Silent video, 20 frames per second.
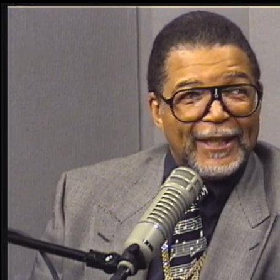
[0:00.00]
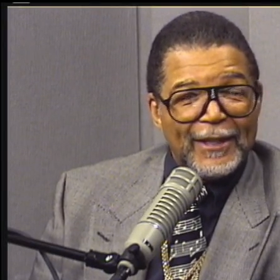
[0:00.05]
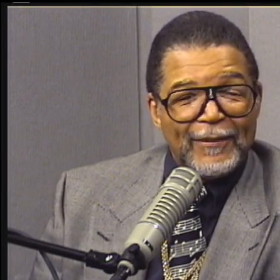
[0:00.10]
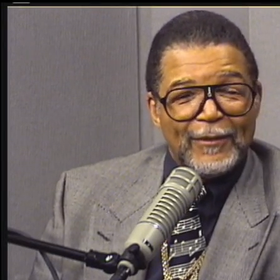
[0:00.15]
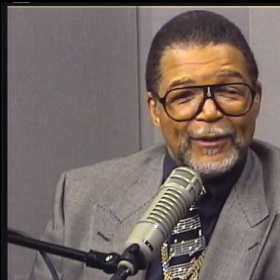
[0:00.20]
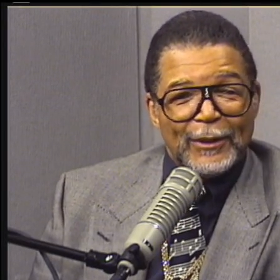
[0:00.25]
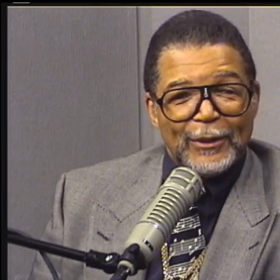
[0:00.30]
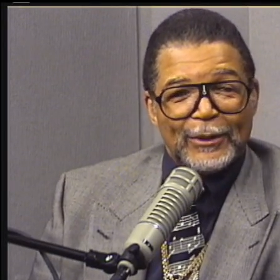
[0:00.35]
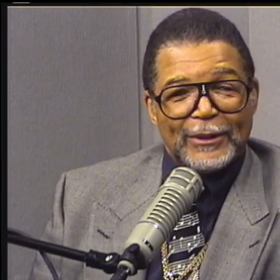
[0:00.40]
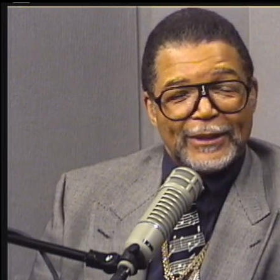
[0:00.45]

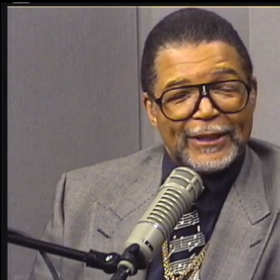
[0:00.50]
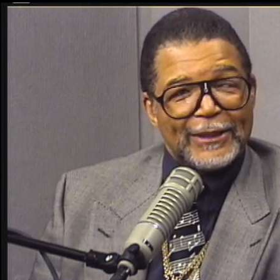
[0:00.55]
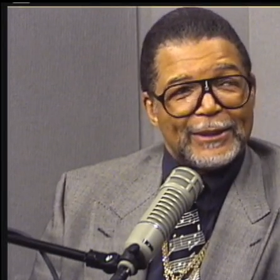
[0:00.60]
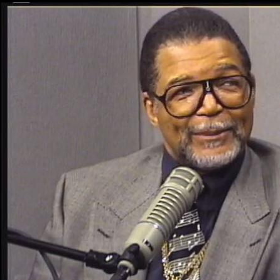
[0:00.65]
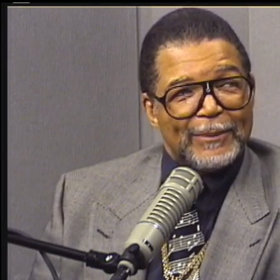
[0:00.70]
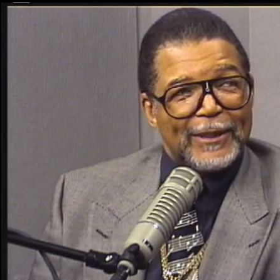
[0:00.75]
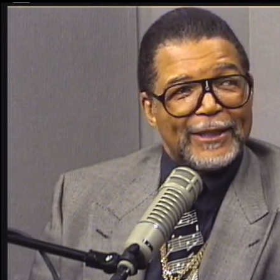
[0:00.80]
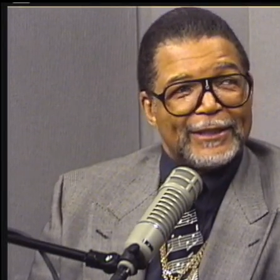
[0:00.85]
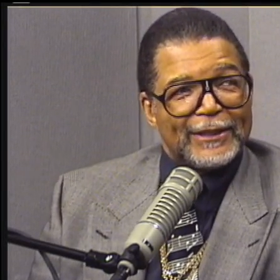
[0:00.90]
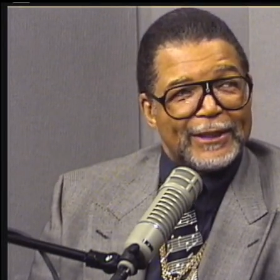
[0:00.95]
Even though it
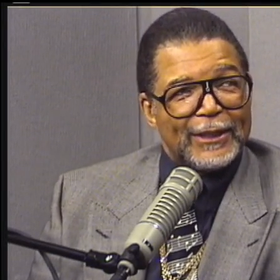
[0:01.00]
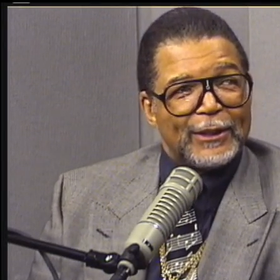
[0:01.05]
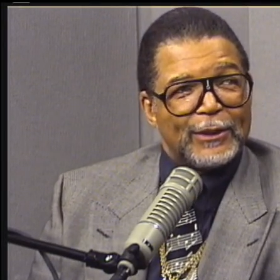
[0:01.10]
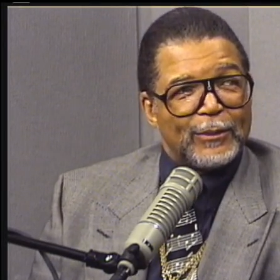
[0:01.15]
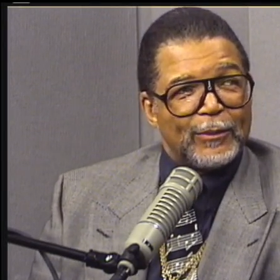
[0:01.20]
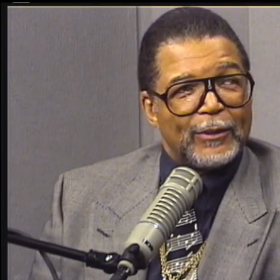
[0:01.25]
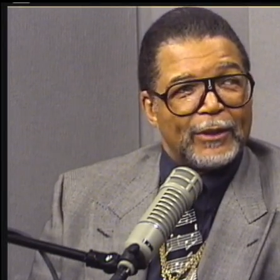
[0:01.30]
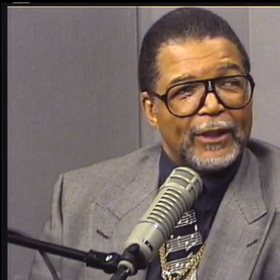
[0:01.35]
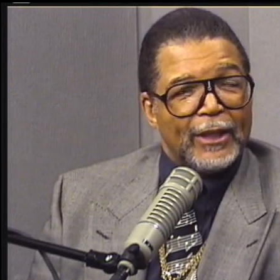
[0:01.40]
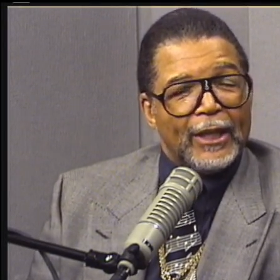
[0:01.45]
doesn't make
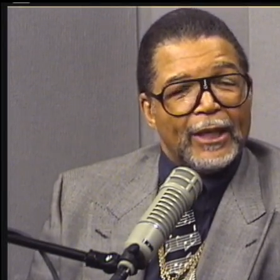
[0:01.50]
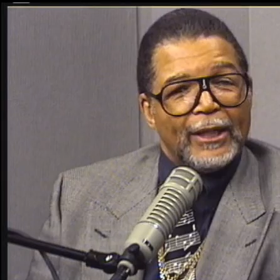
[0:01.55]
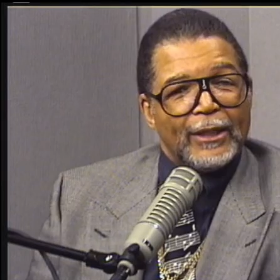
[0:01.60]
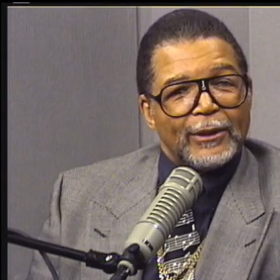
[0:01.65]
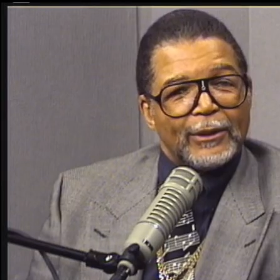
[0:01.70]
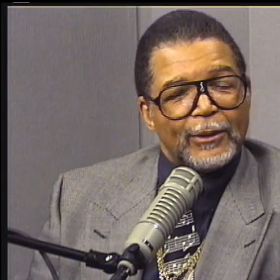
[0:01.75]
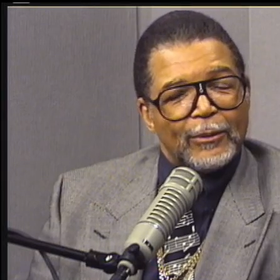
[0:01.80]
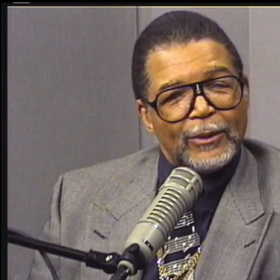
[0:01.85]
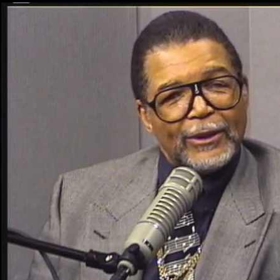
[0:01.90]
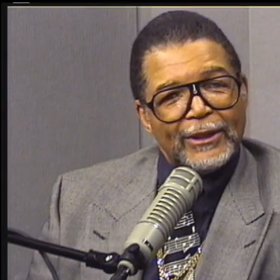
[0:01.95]
sense.
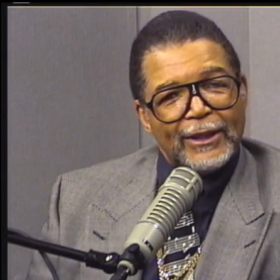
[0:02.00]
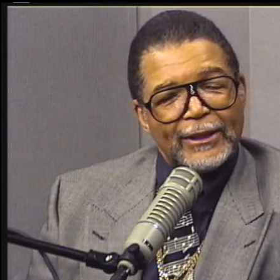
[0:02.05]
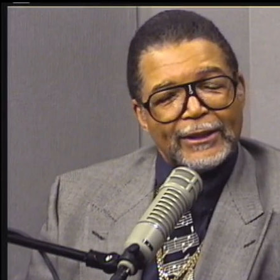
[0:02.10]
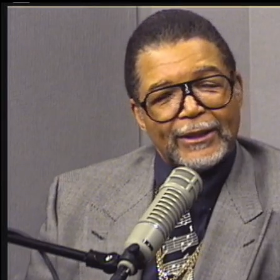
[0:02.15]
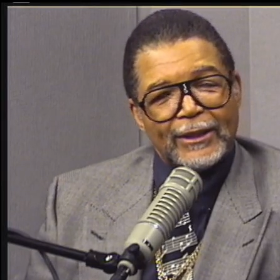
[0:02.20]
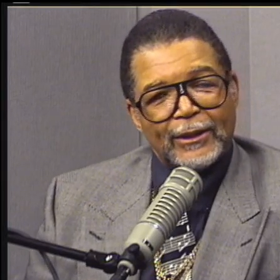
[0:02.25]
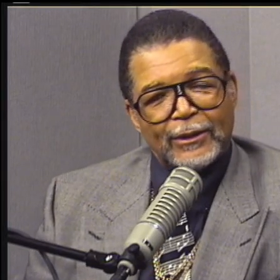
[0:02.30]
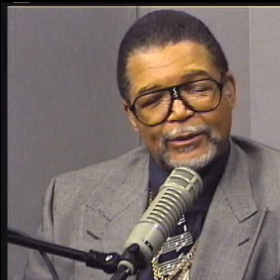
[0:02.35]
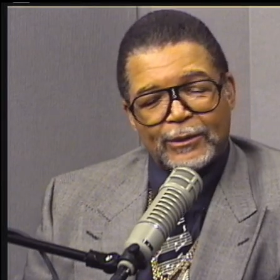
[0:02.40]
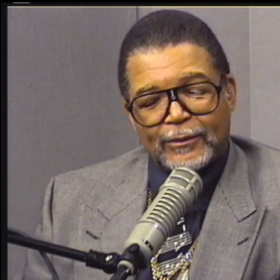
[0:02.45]
So what that
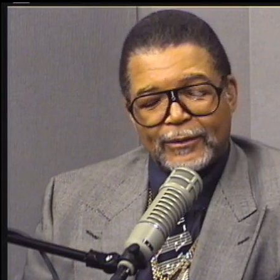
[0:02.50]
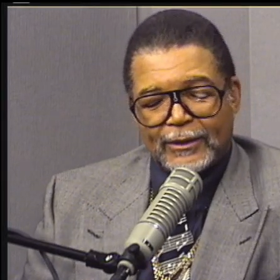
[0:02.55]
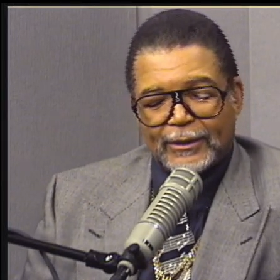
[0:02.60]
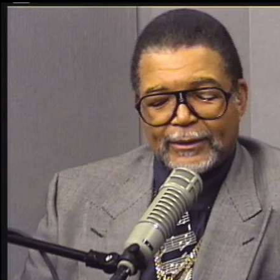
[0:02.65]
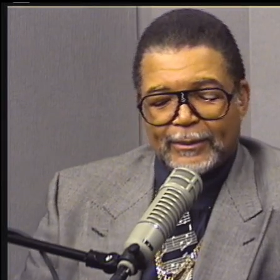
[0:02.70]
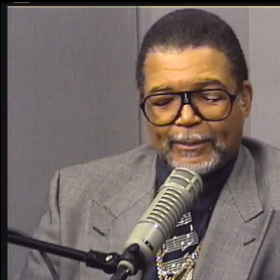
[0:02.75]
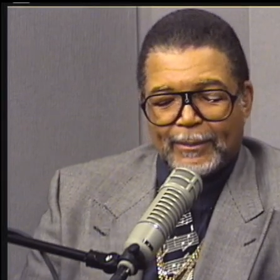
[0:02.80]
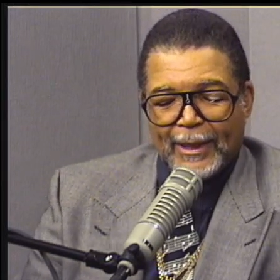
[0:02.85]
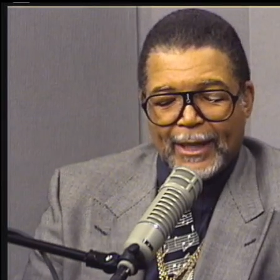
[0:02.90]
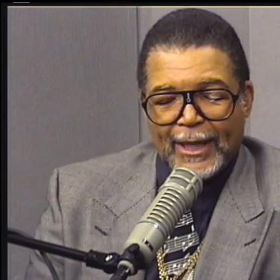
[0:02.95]
tells you is
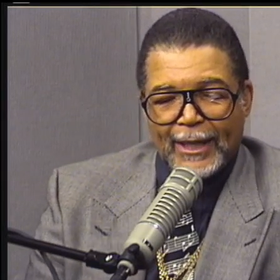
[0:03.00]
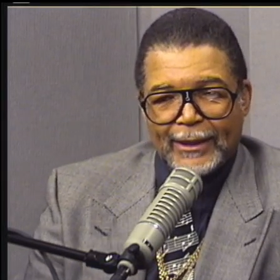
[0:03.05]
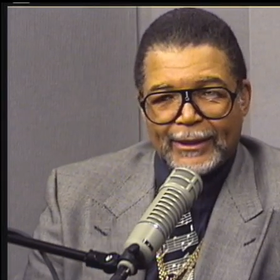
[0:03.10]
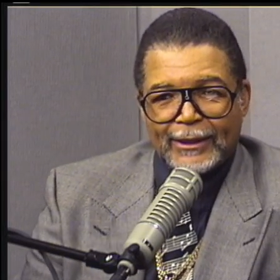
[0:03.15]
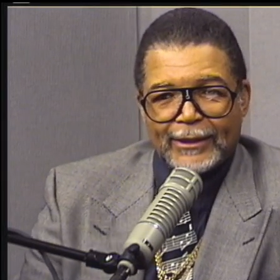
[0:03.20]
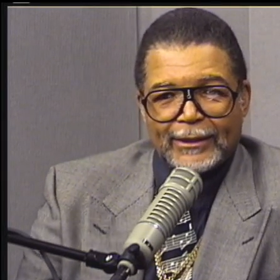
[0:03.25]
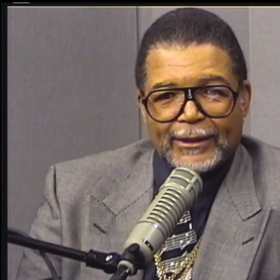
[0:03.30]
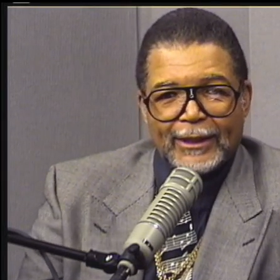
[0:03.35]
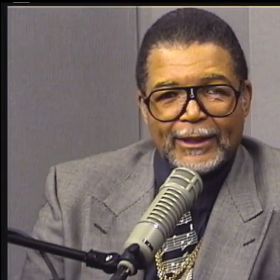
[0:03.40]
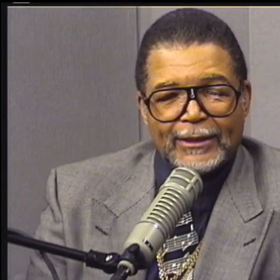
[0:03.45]
the mind
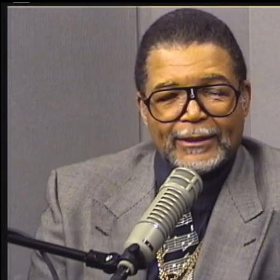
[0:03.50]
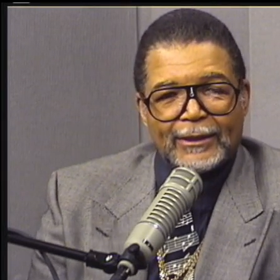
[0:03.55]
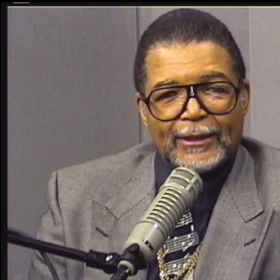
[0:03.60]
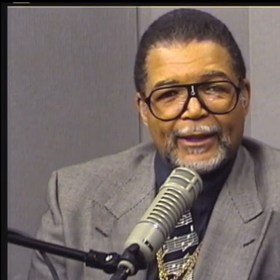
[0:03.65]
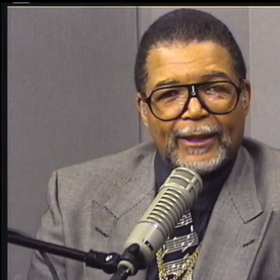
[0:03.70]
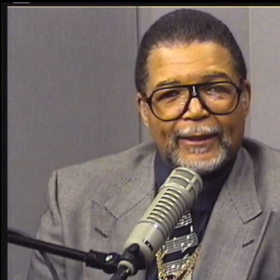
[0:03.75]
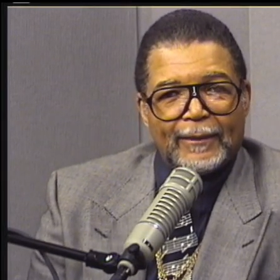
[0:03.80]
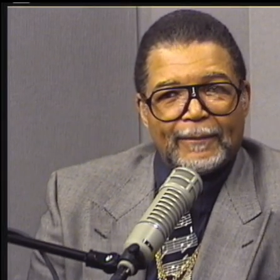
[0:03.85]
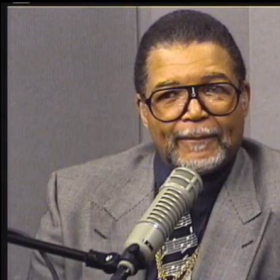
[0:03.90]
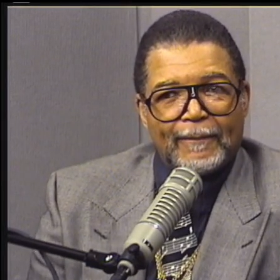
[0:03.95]
that does
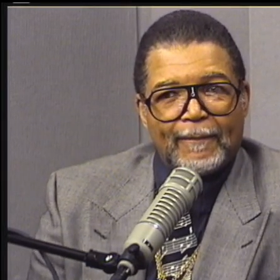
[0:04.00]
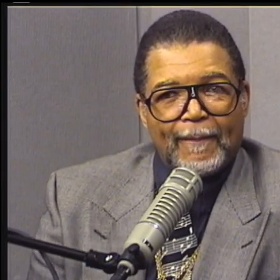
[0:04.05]
that